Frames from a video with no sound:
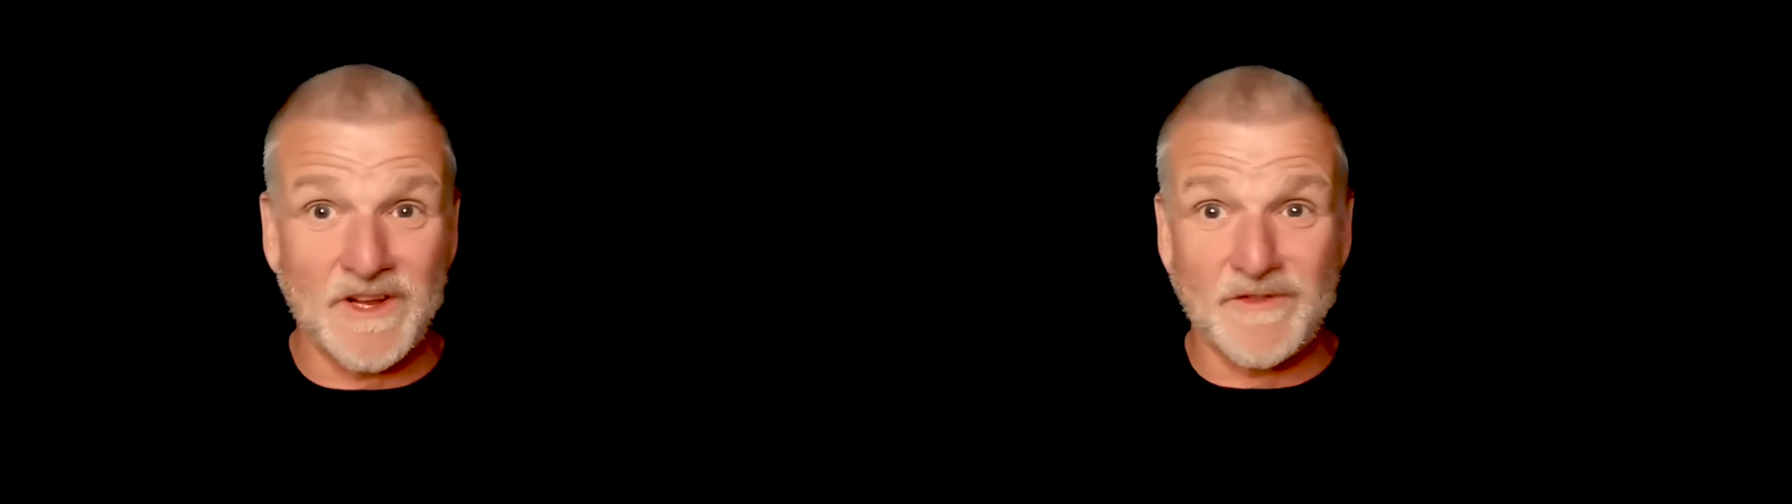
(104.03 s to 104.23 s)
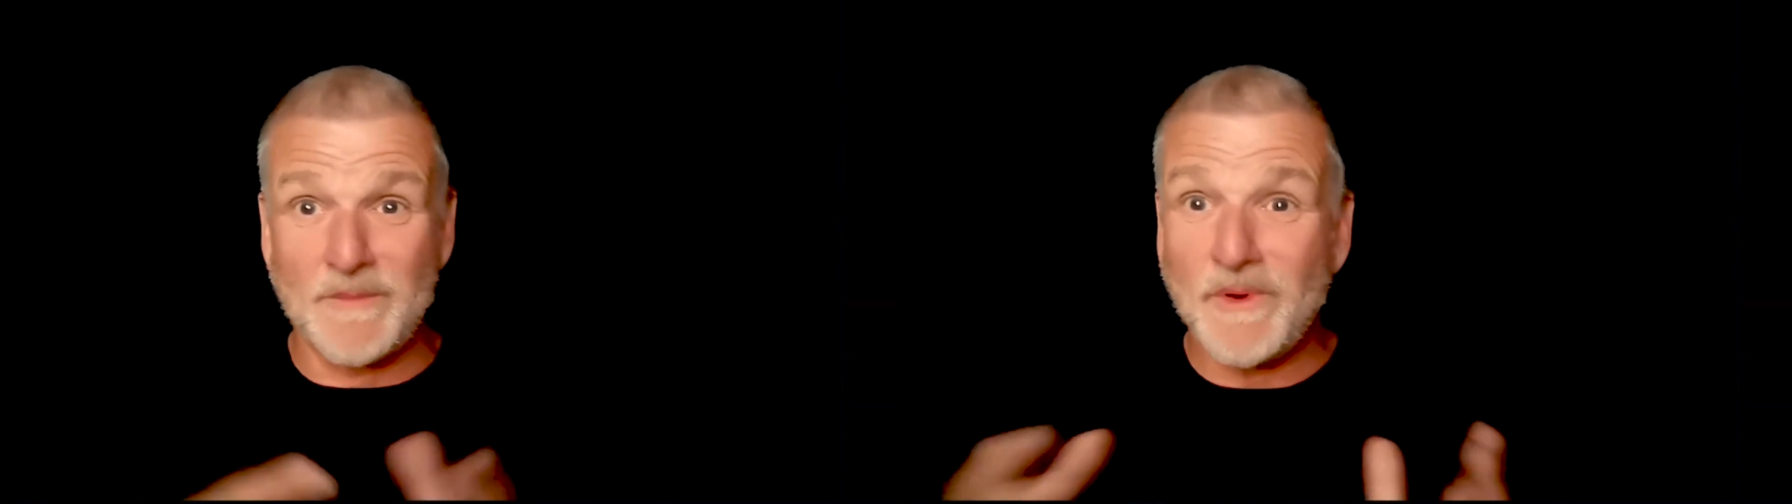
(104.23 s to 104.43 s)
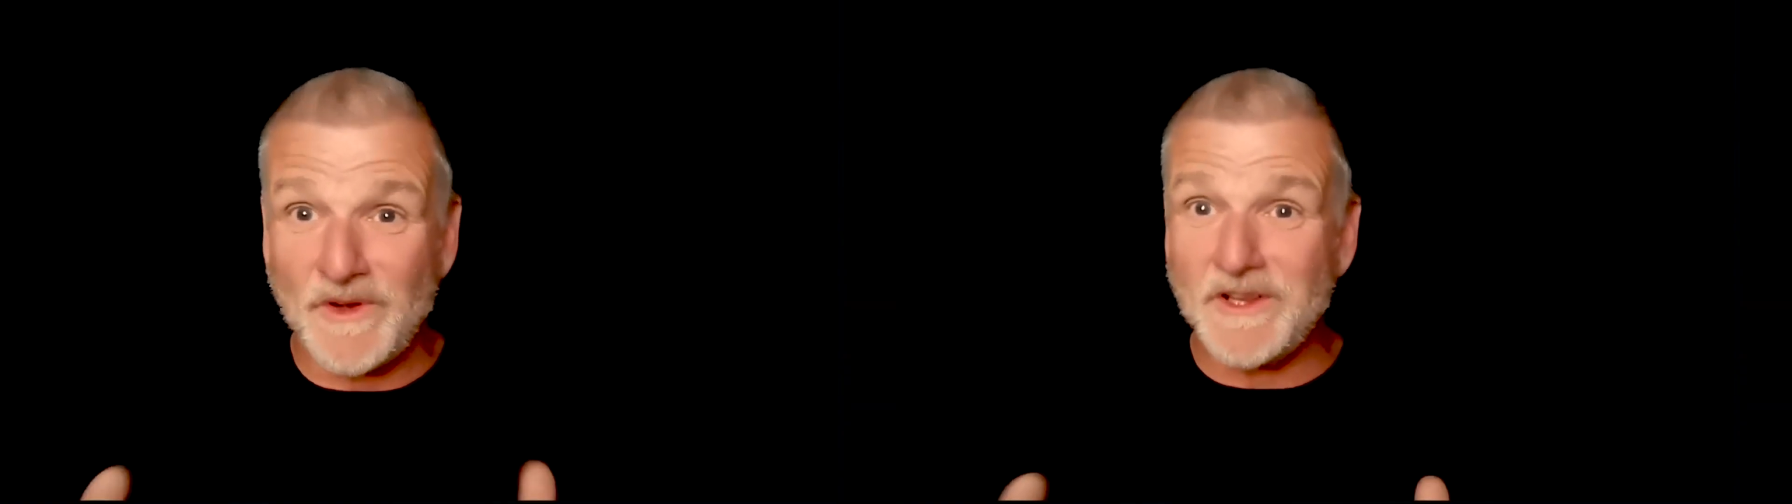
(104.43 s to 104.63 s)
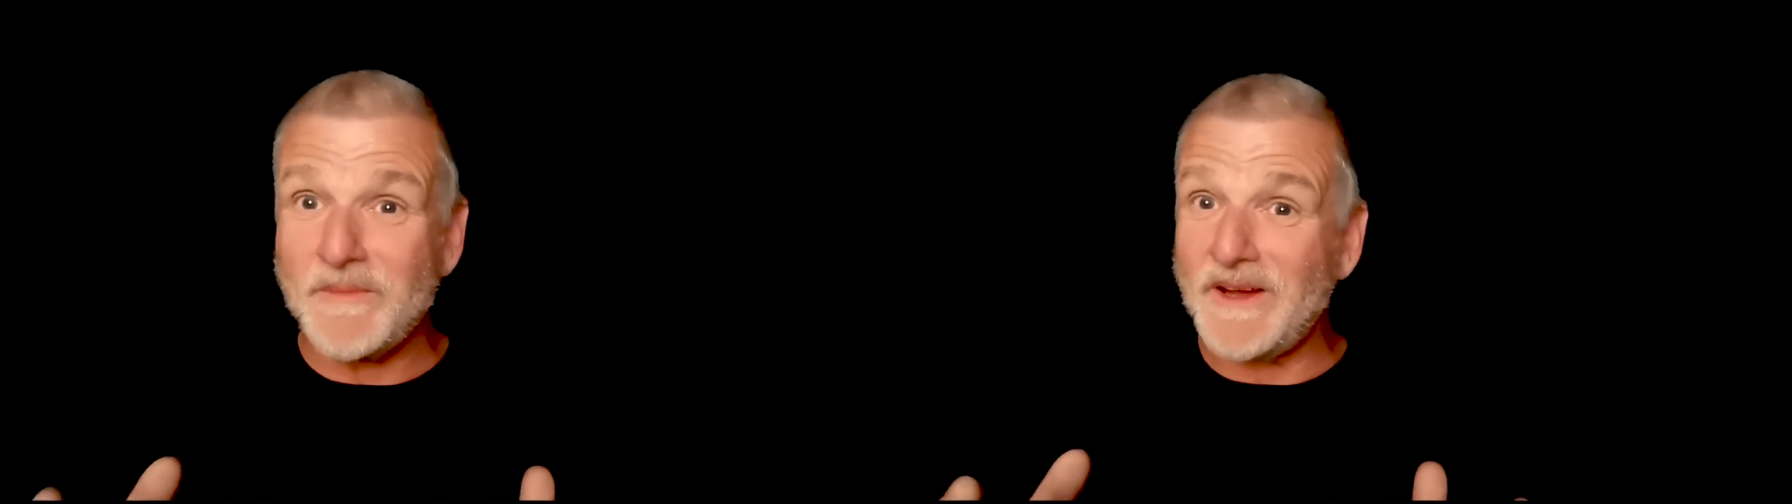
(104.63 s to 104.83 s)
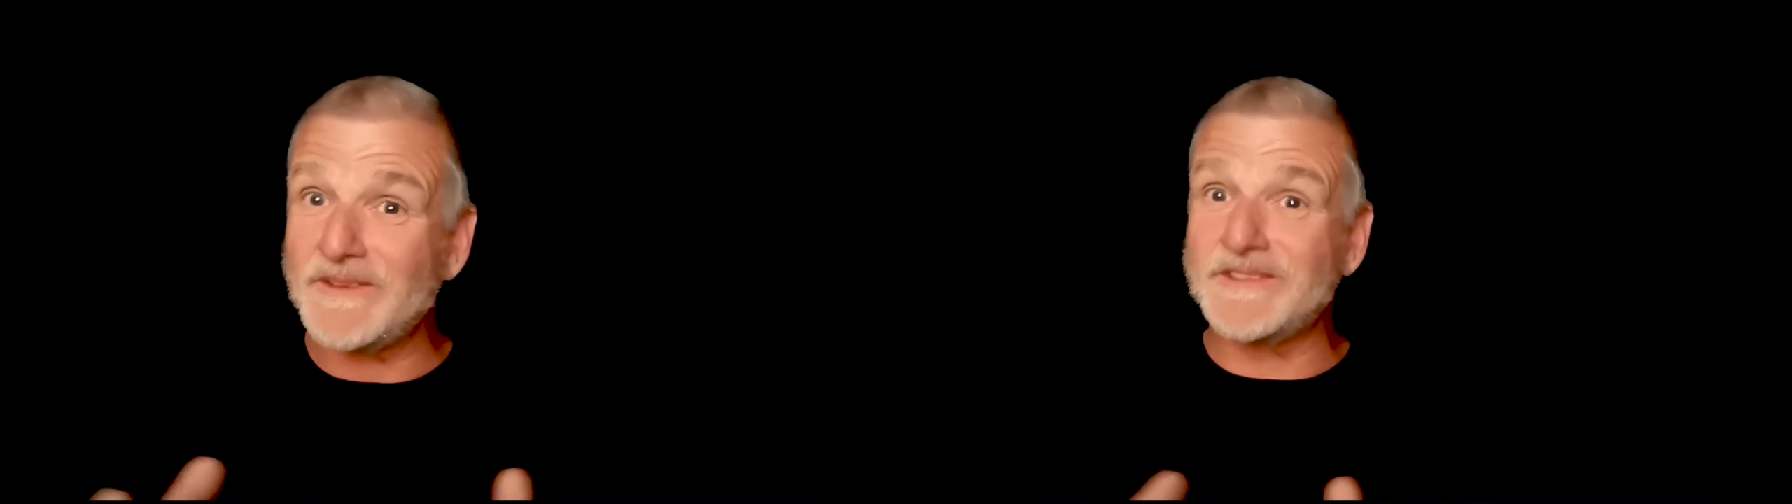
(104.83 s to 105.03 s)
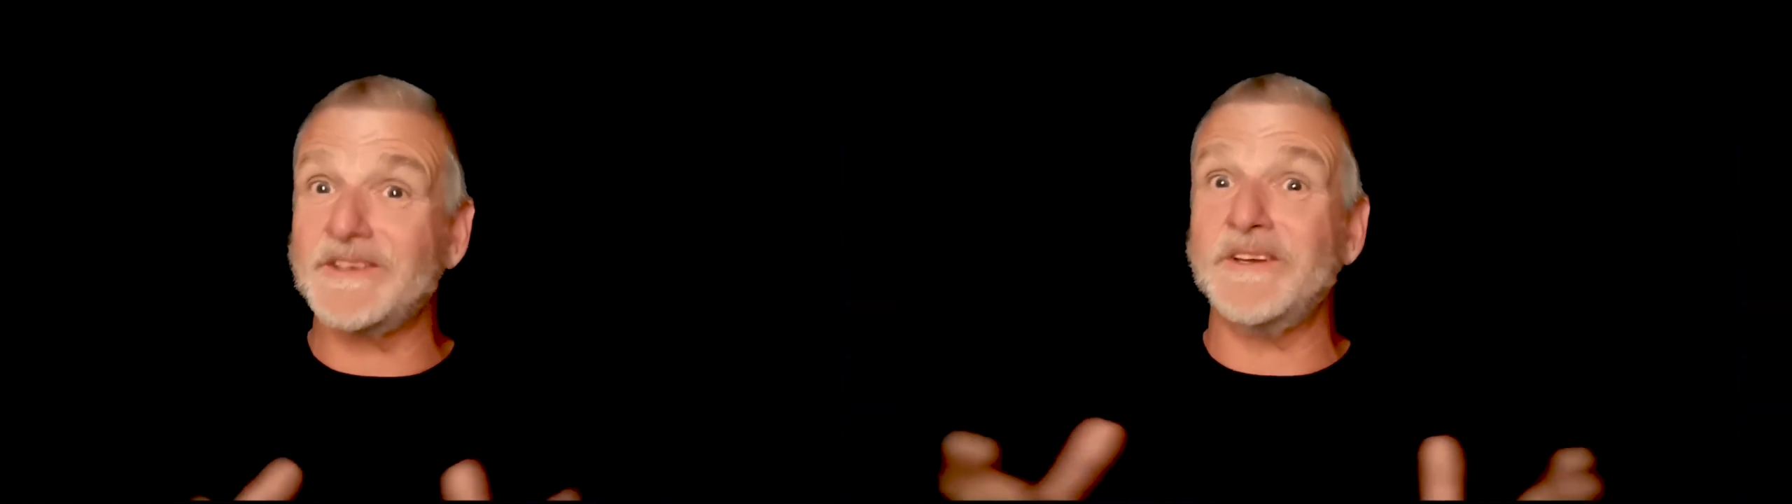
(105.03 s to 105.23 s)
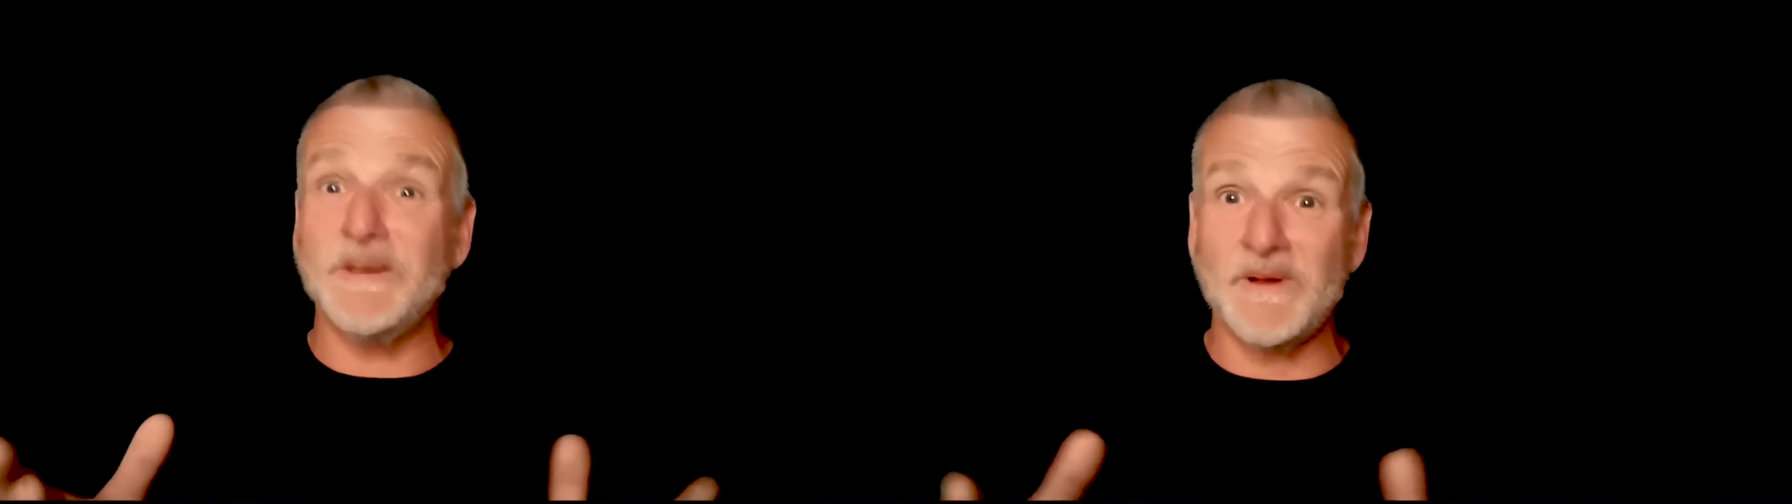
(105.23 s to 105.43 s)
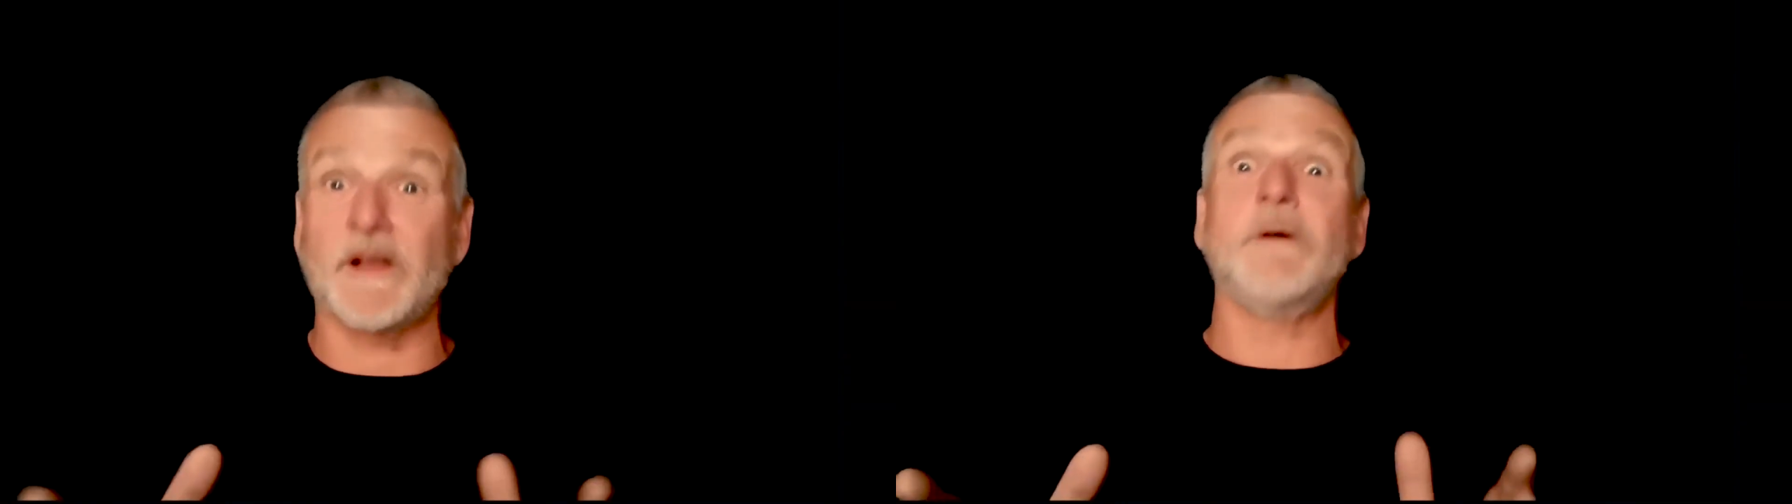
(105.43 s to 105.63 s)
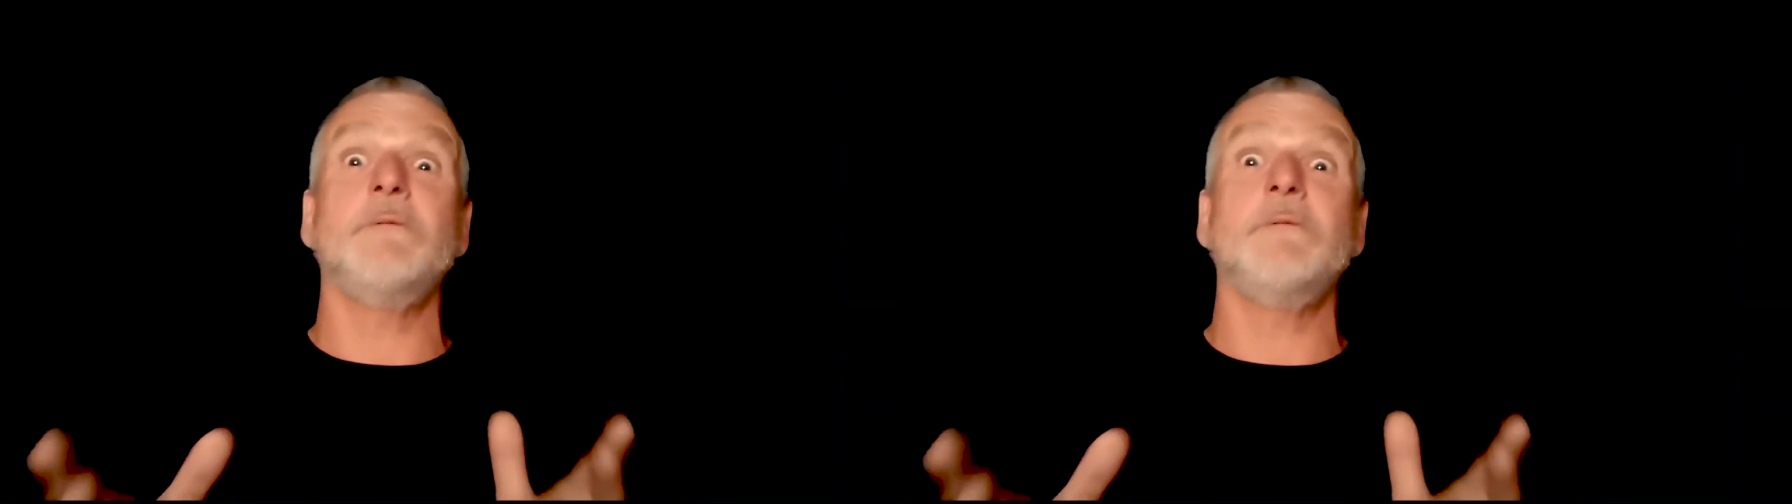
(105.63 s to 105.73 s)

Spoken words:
But if I point them out to you, you might go,